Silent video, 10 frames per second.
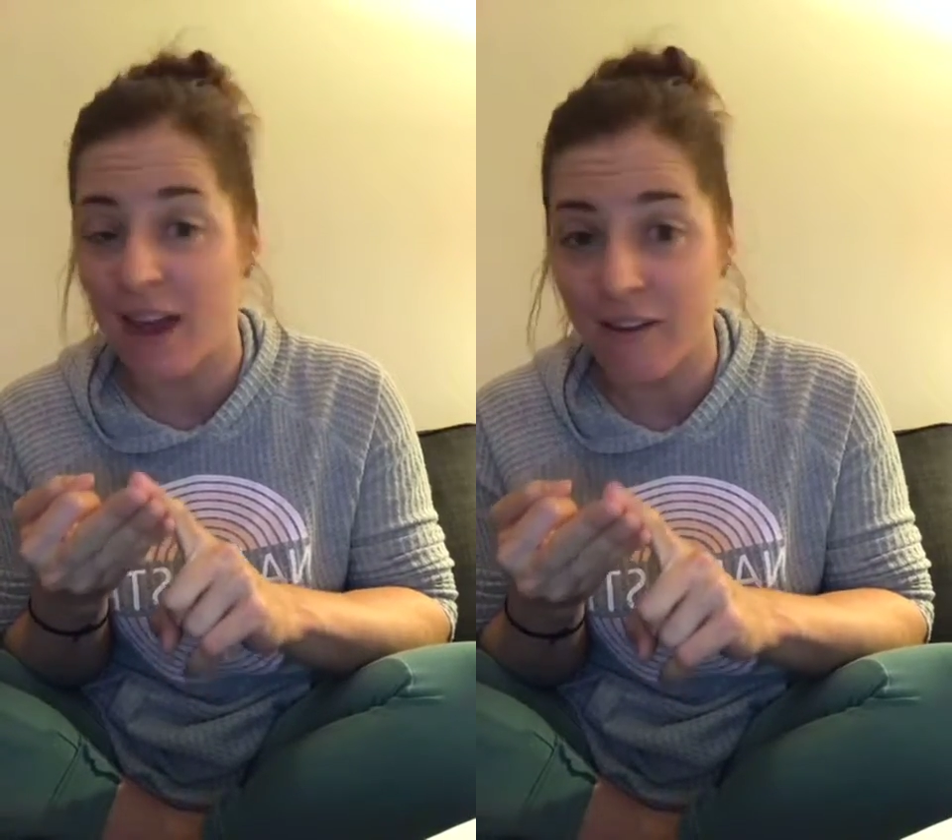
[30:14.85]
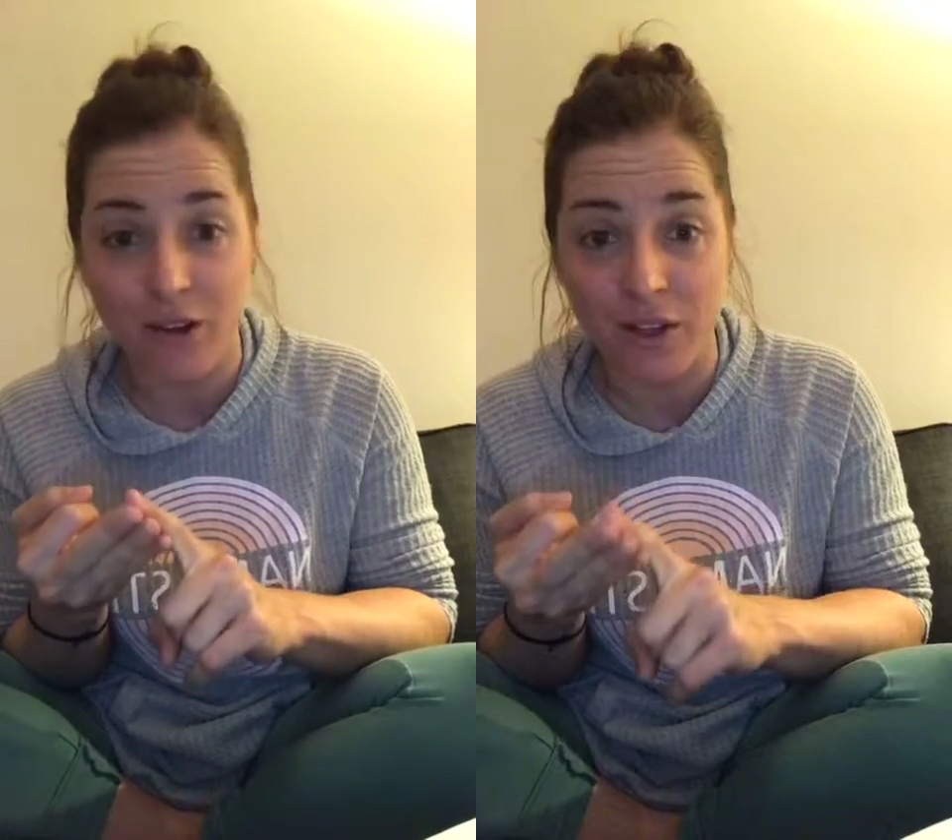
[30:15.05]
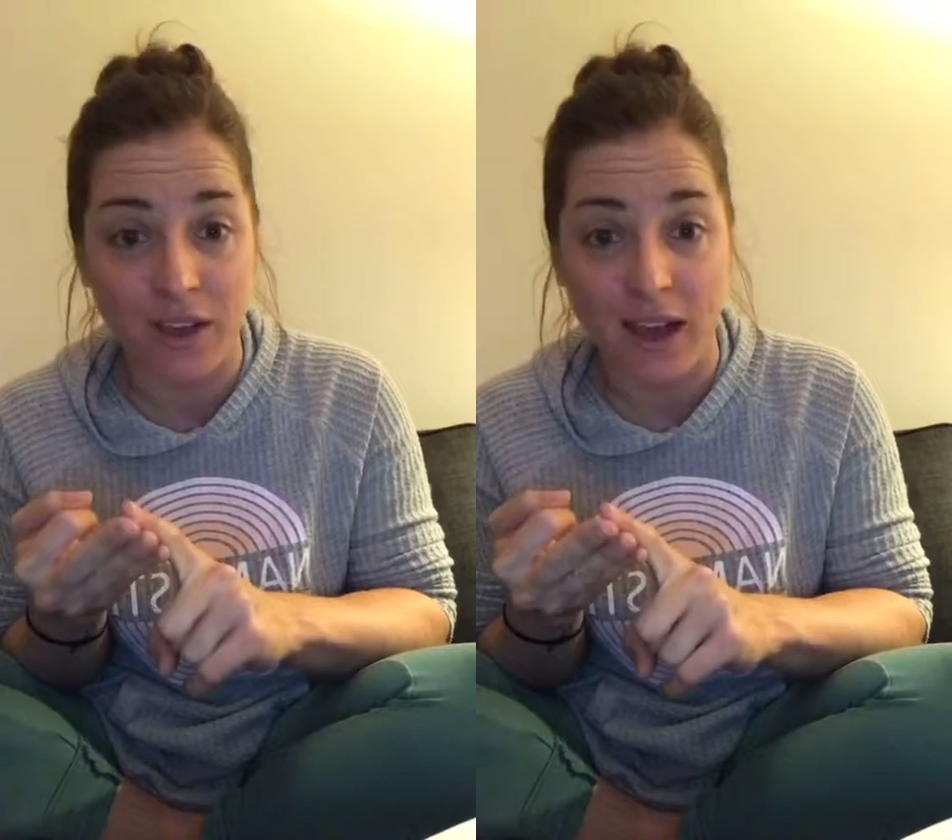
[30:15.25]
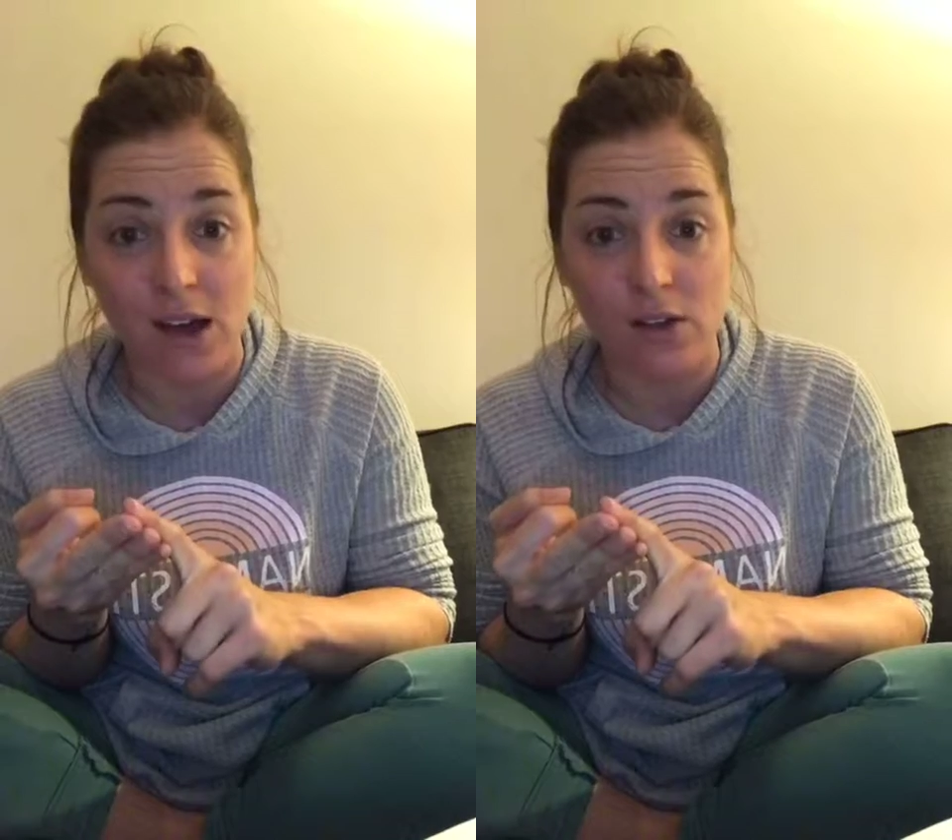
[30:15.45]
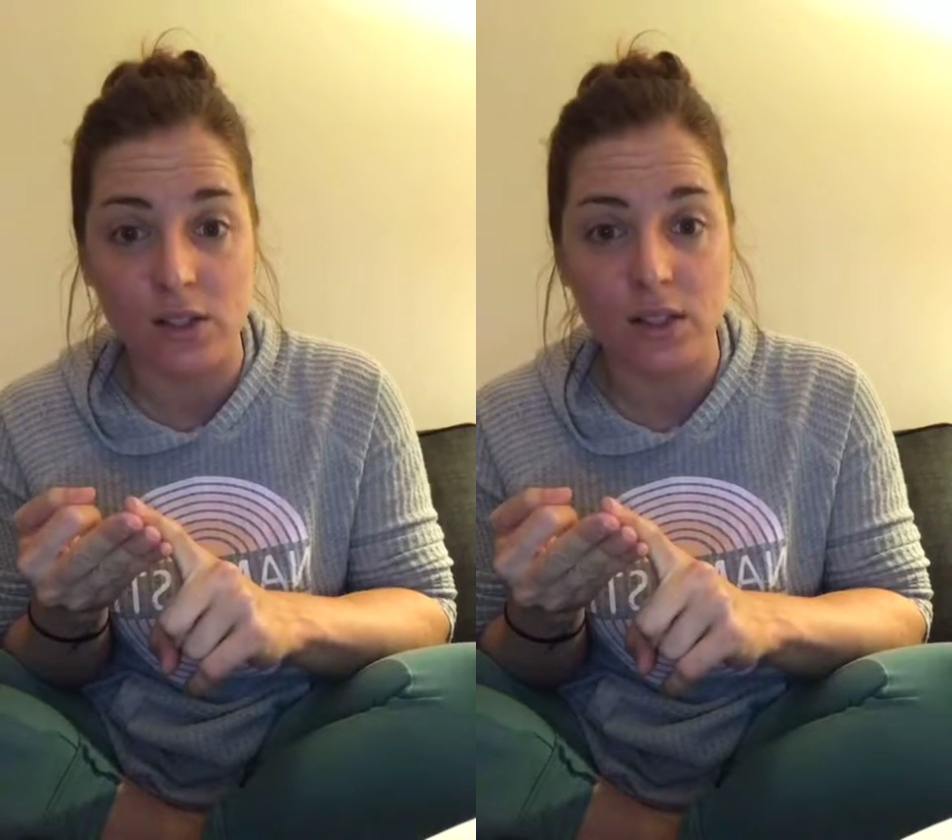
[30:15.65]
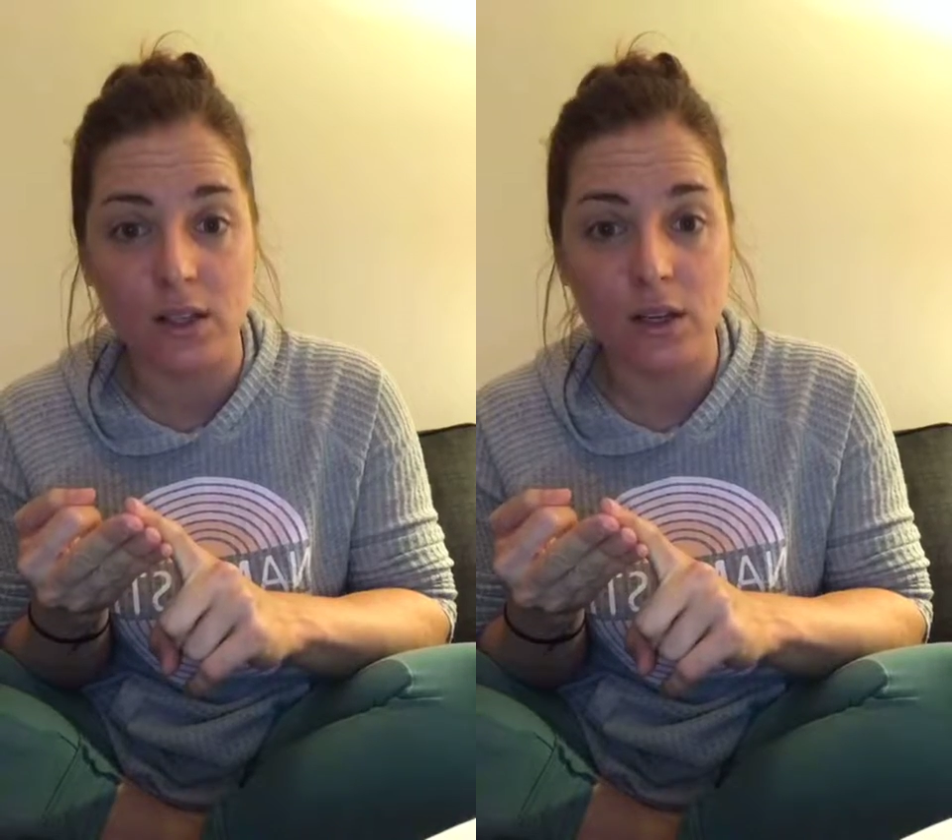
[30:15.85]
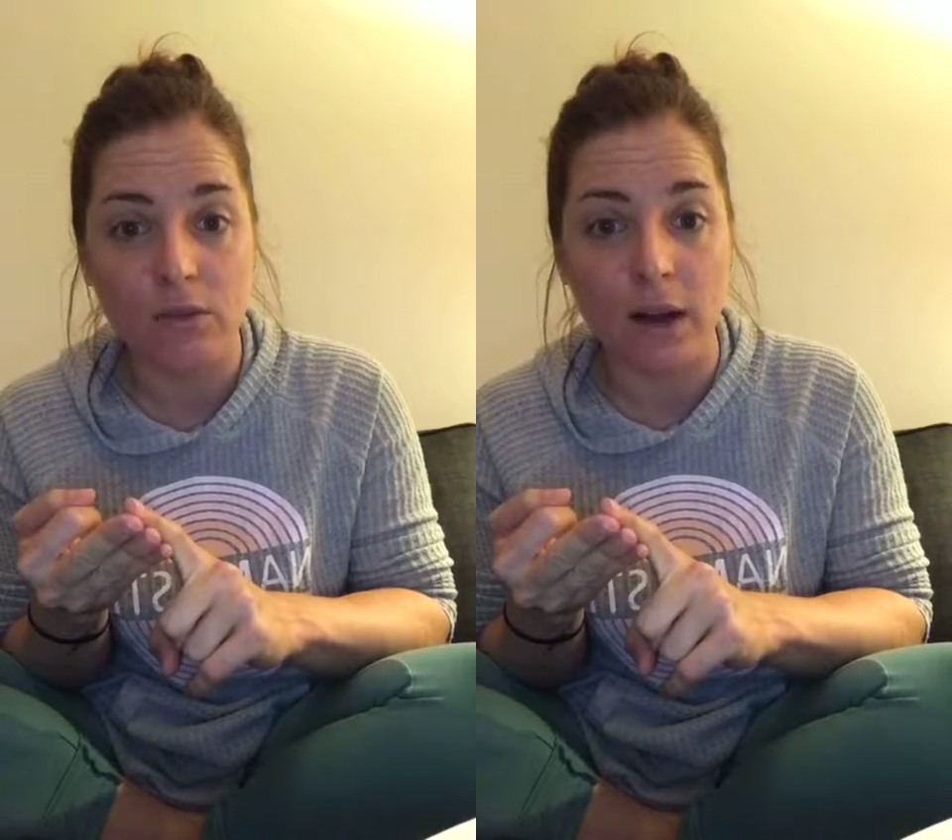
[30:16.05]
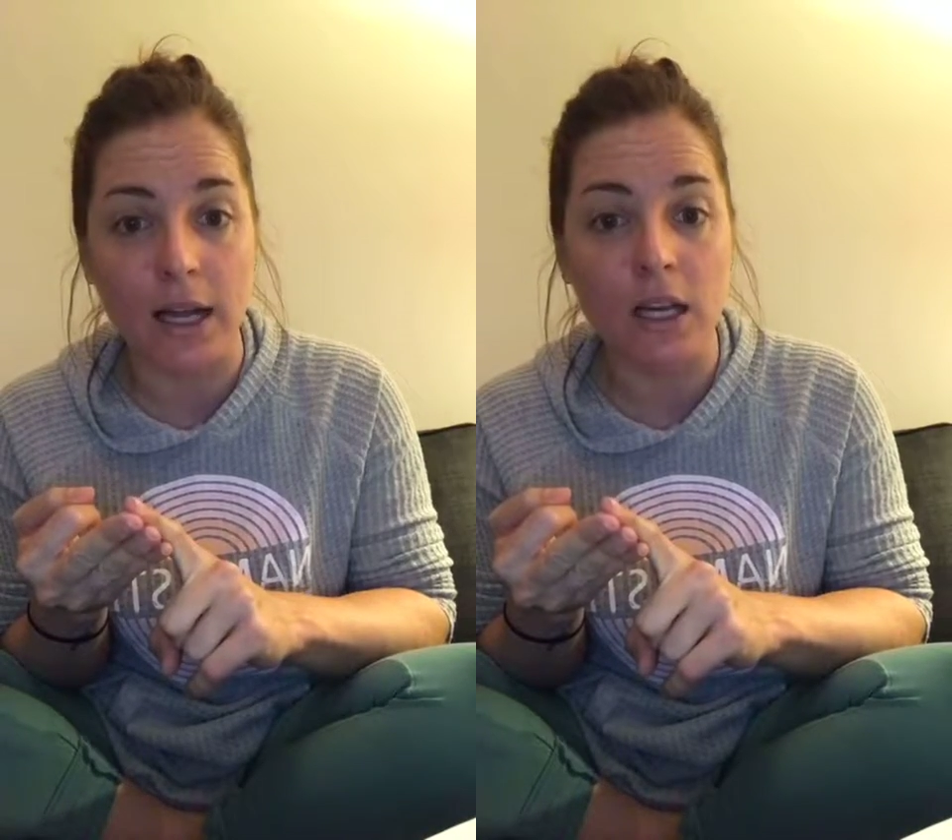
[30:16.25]
everything else,
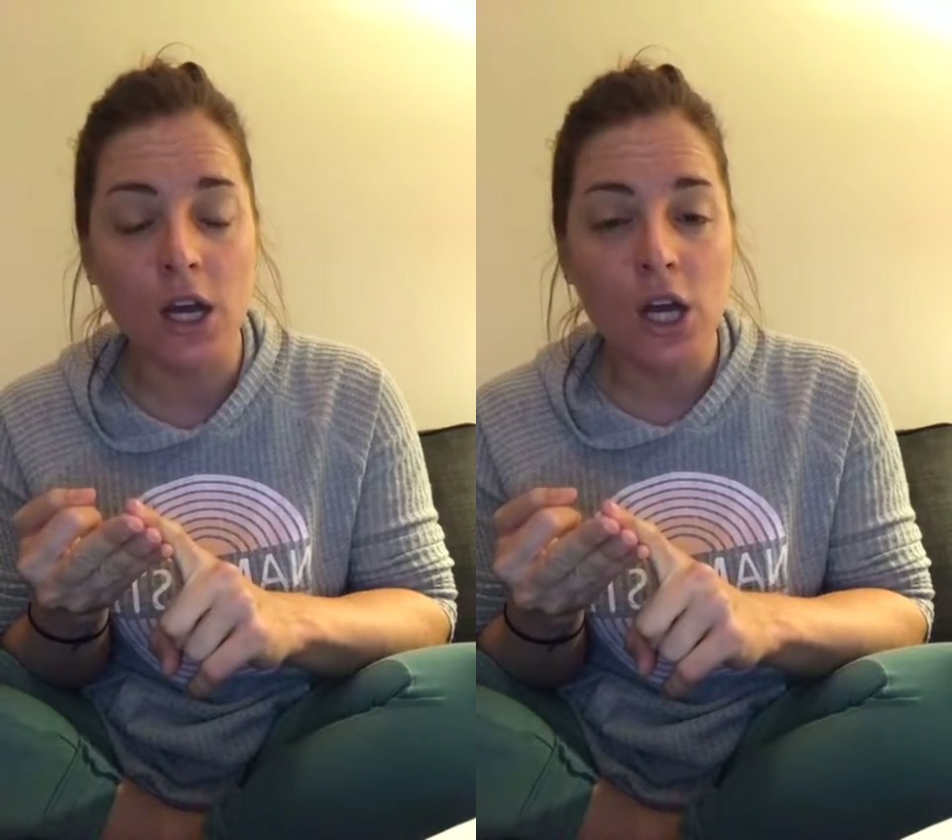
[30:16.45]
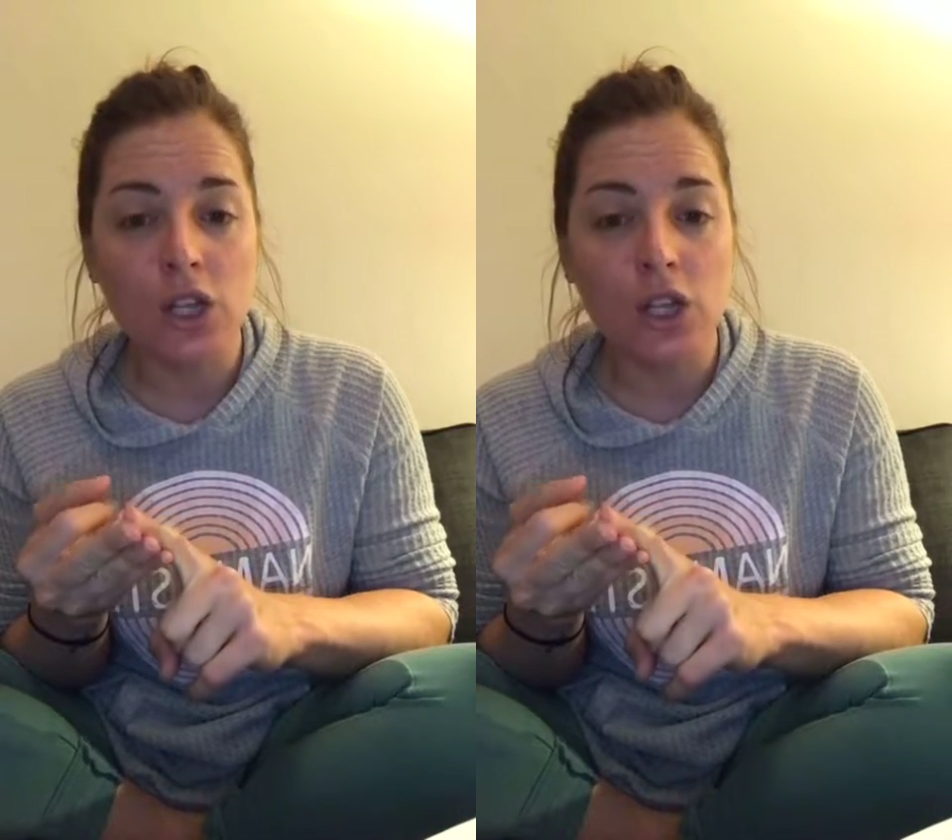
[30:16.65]
right?